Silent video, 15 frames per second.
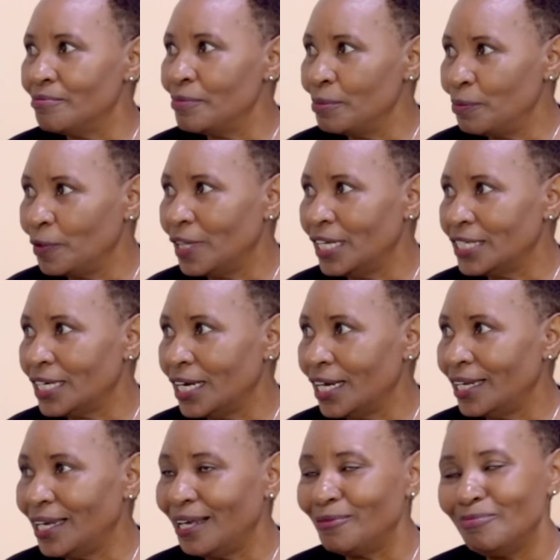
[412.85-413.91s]
people that are
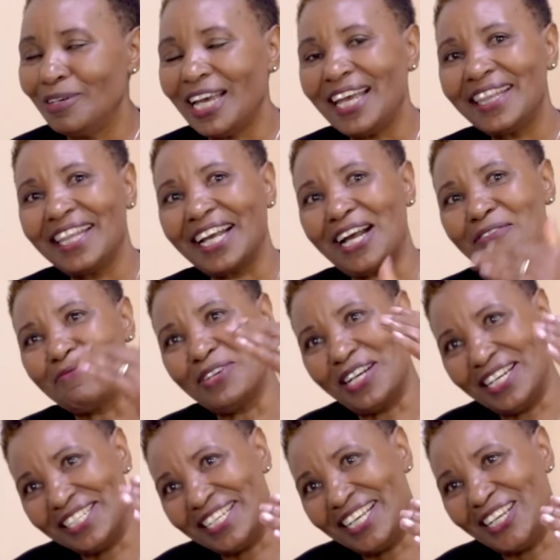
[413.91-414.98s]
here behind the
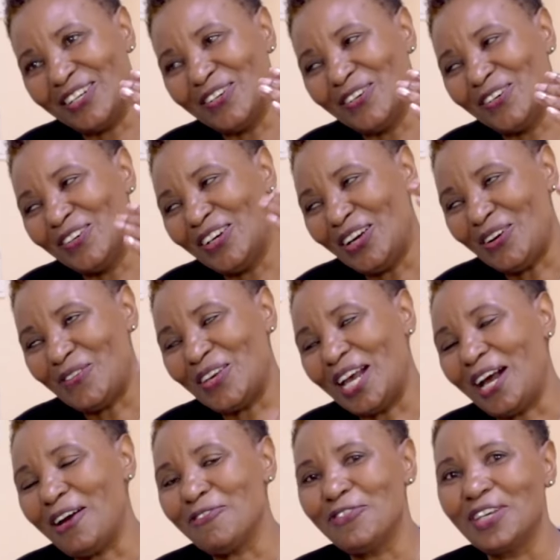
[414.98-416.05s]
cameras. I know we
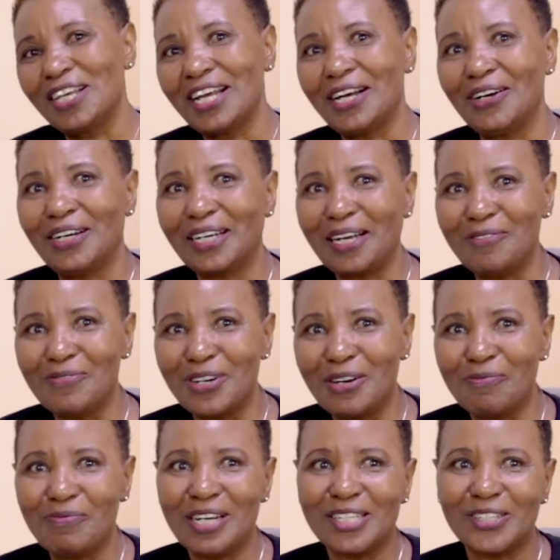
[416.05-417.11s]
are having
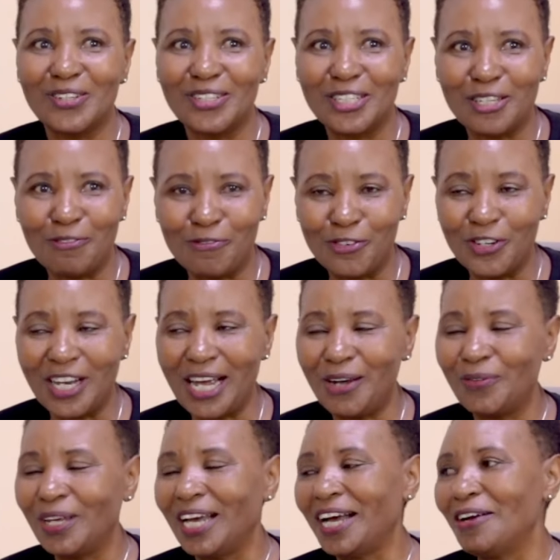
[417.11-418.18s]
camera person
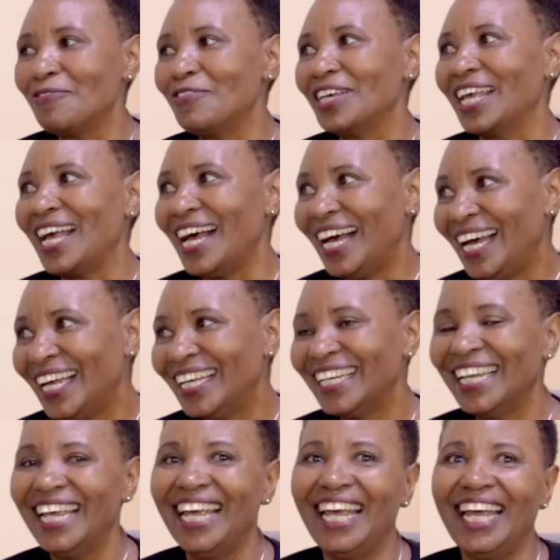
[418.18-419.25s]
Sifuna, we are having
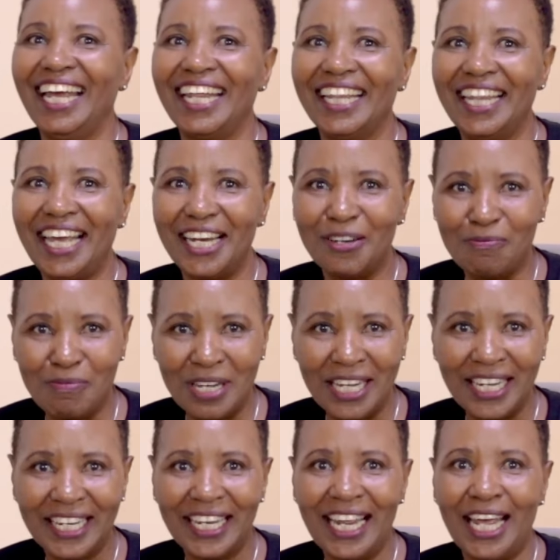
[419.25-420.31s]
Anne, the
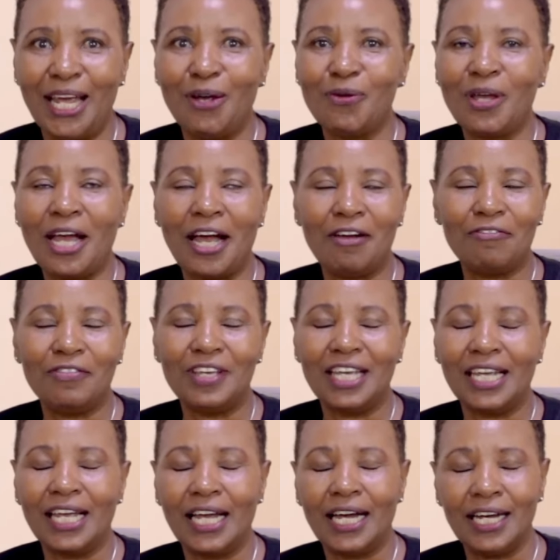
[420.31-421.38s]
admin, we are
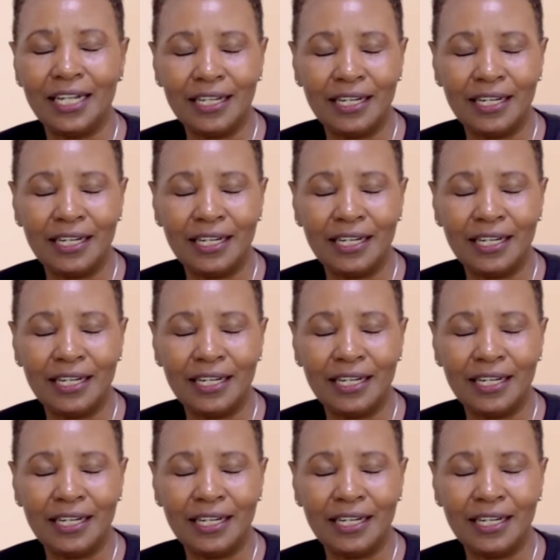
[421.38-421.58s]
having